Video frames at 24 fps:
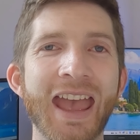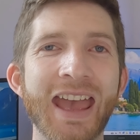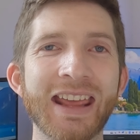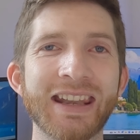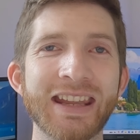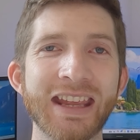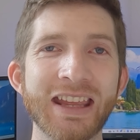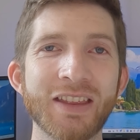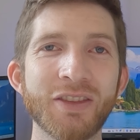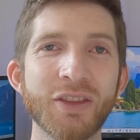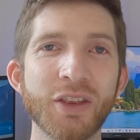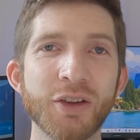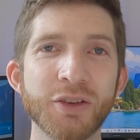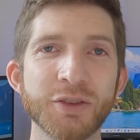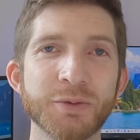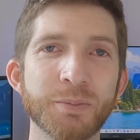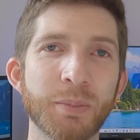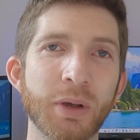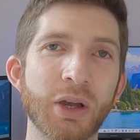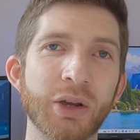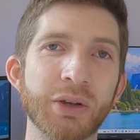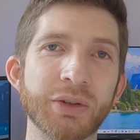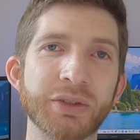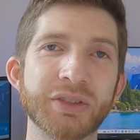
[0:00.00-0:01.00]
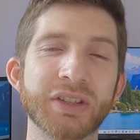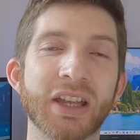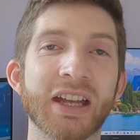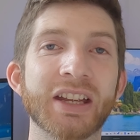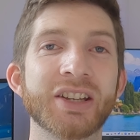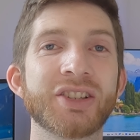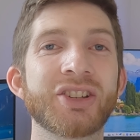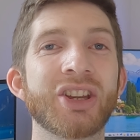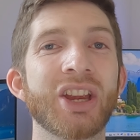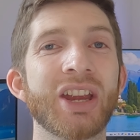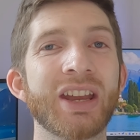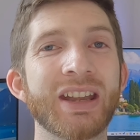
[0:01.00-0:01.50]
And in those posts,
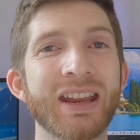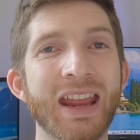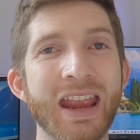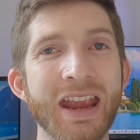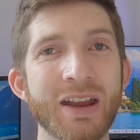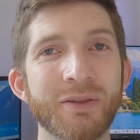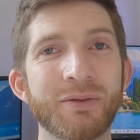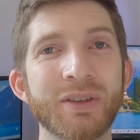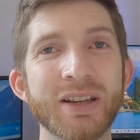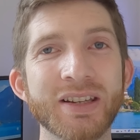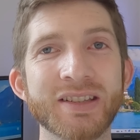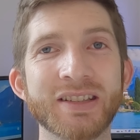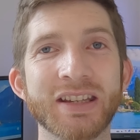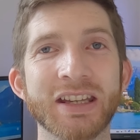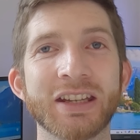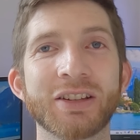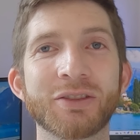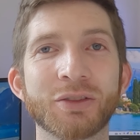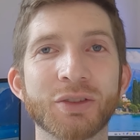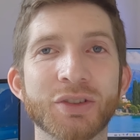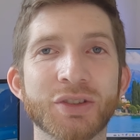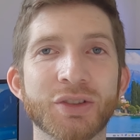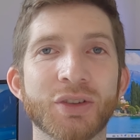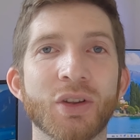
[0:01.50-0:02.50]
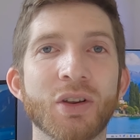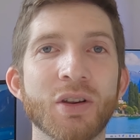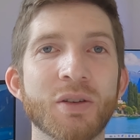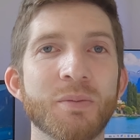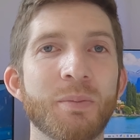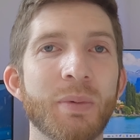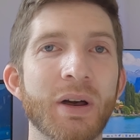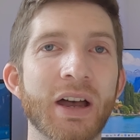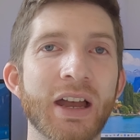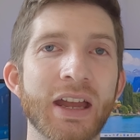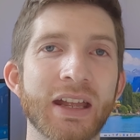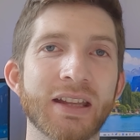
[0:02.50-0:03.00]
I shared every single
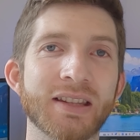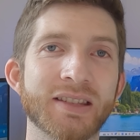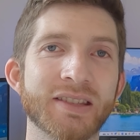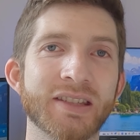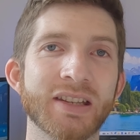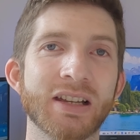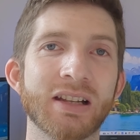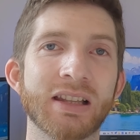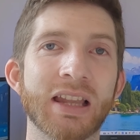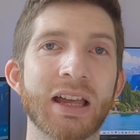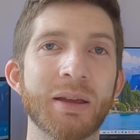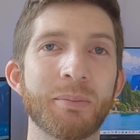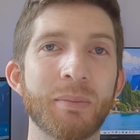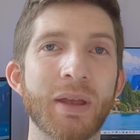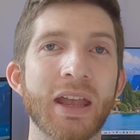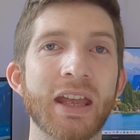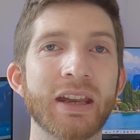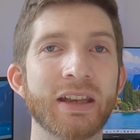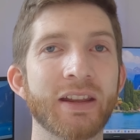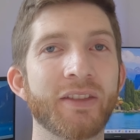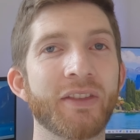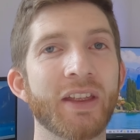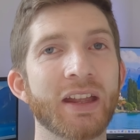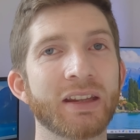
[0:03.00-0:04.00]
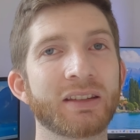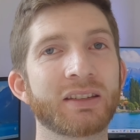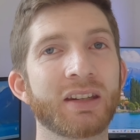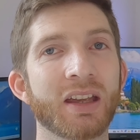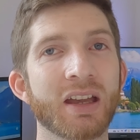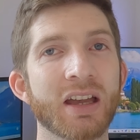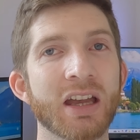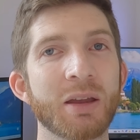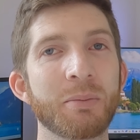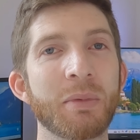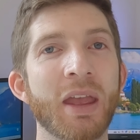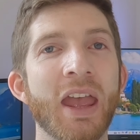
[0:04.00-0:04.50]
stock buy and sell I made in that
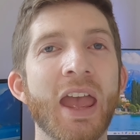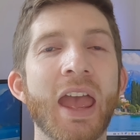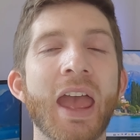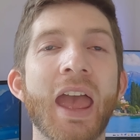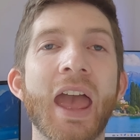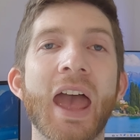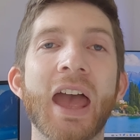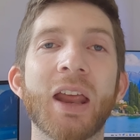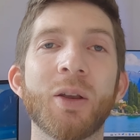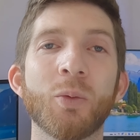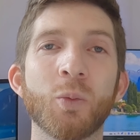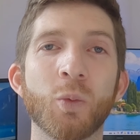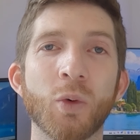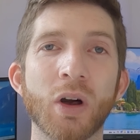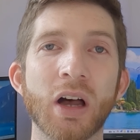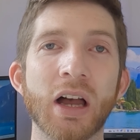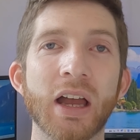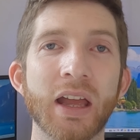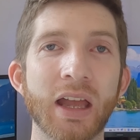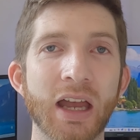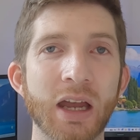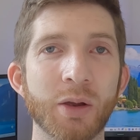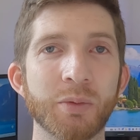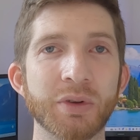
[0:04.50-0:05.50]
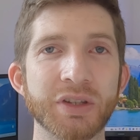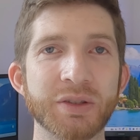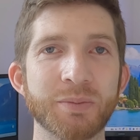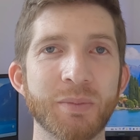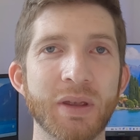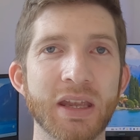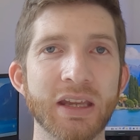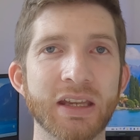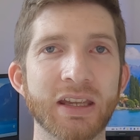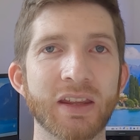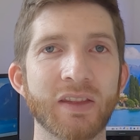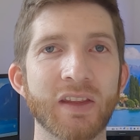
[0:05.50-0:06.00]
time and why I was
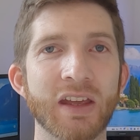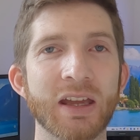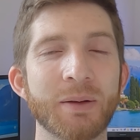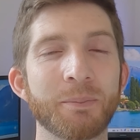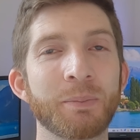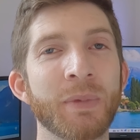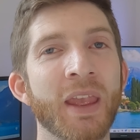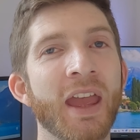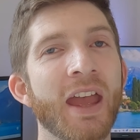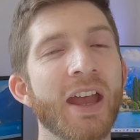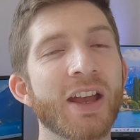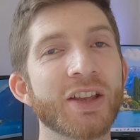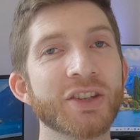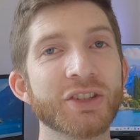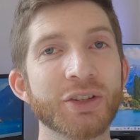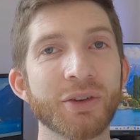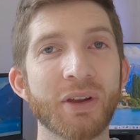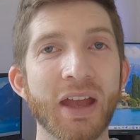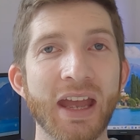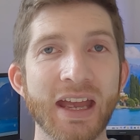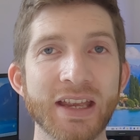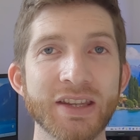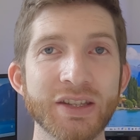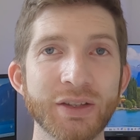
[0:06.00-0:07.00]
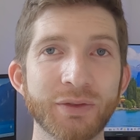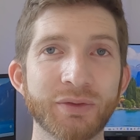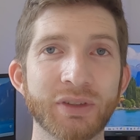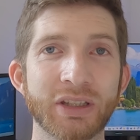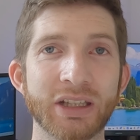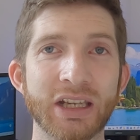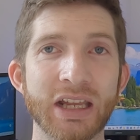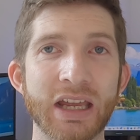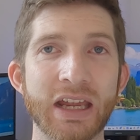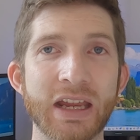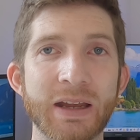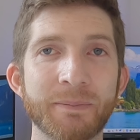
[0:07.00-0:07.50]
making them. So as of
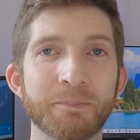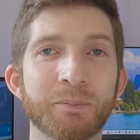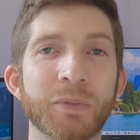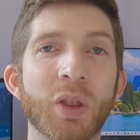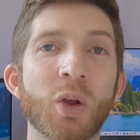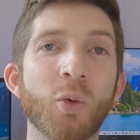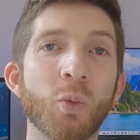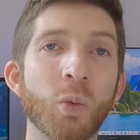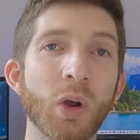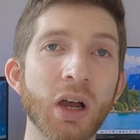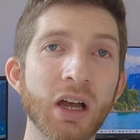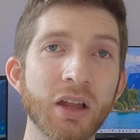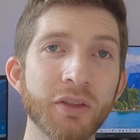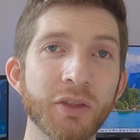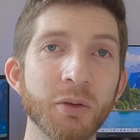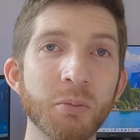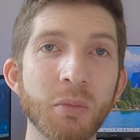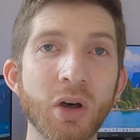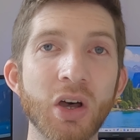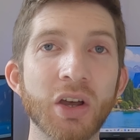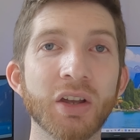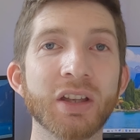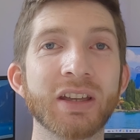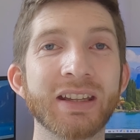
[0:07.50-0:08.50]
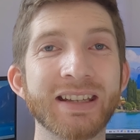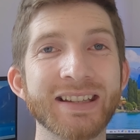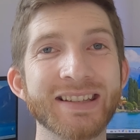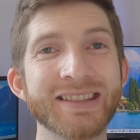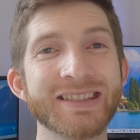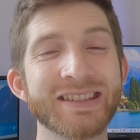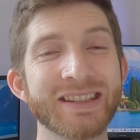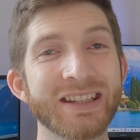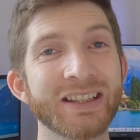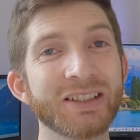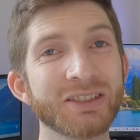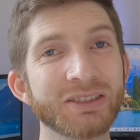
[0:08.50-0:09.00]
today, while the market is
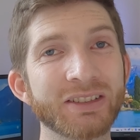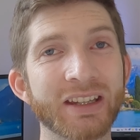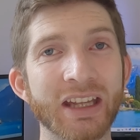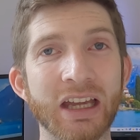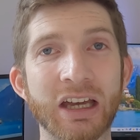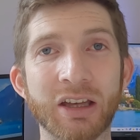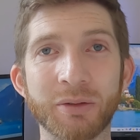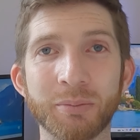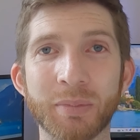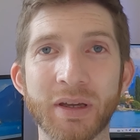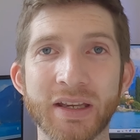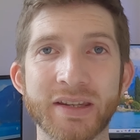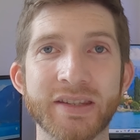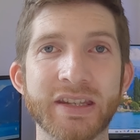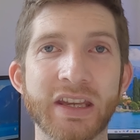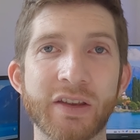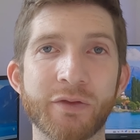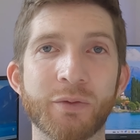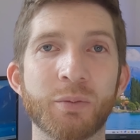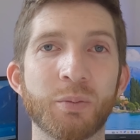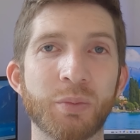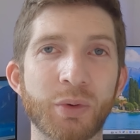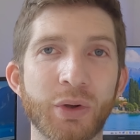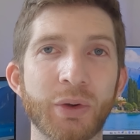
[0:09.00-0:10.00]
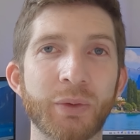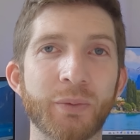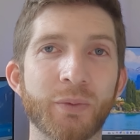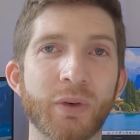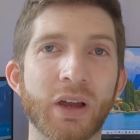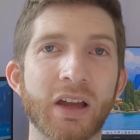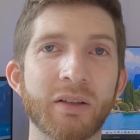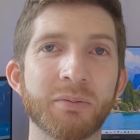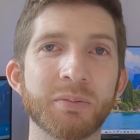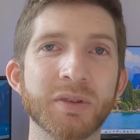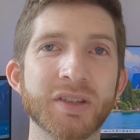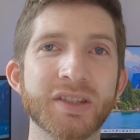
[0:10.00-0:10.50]
still down by
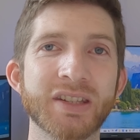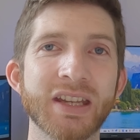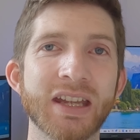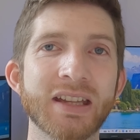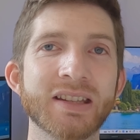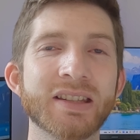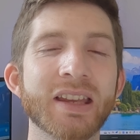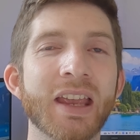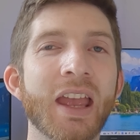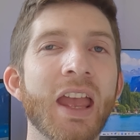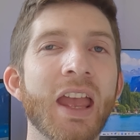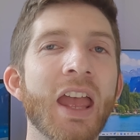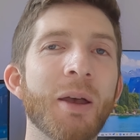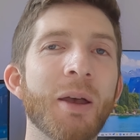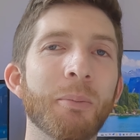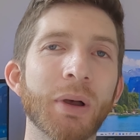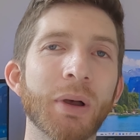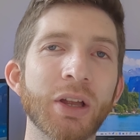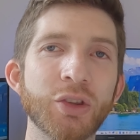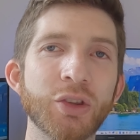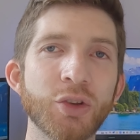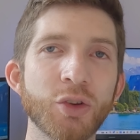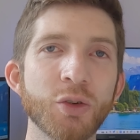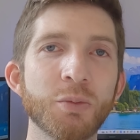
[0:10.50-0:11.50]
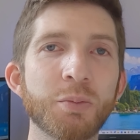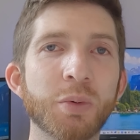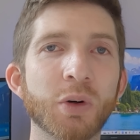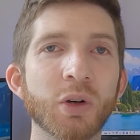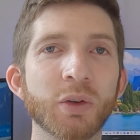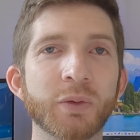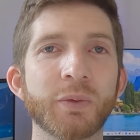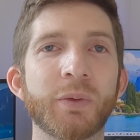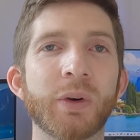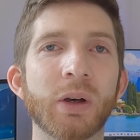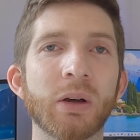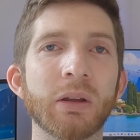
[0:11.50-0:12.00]
7.5%, my new
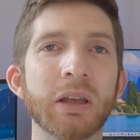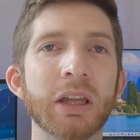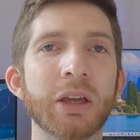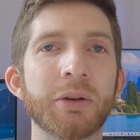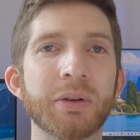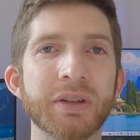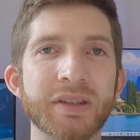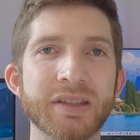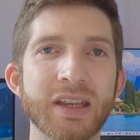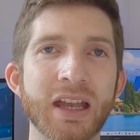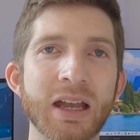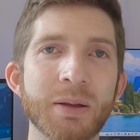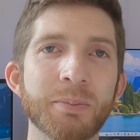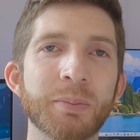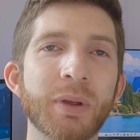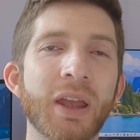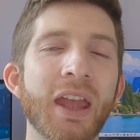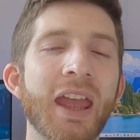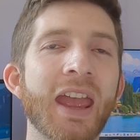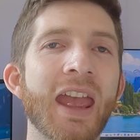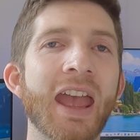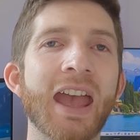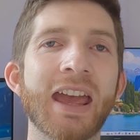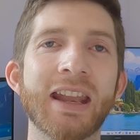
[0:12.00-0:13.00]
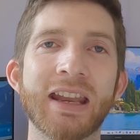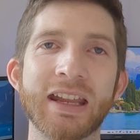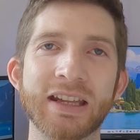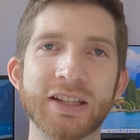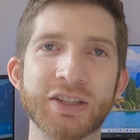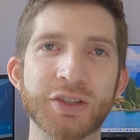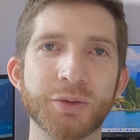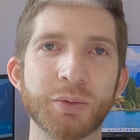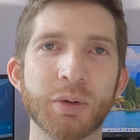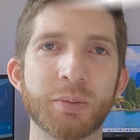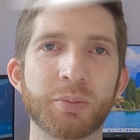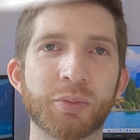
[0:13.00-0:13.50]
portfolio is up and
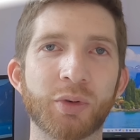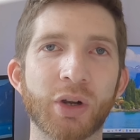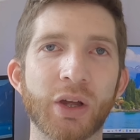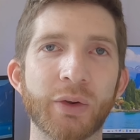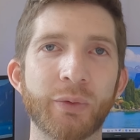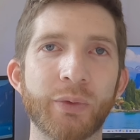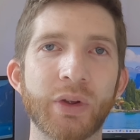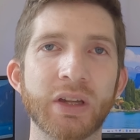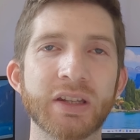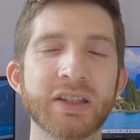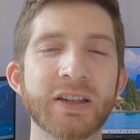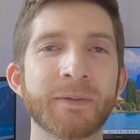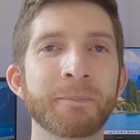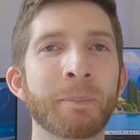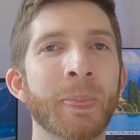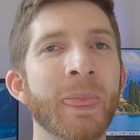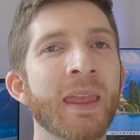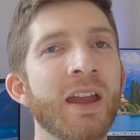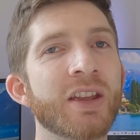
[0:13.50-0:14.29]
into a profit.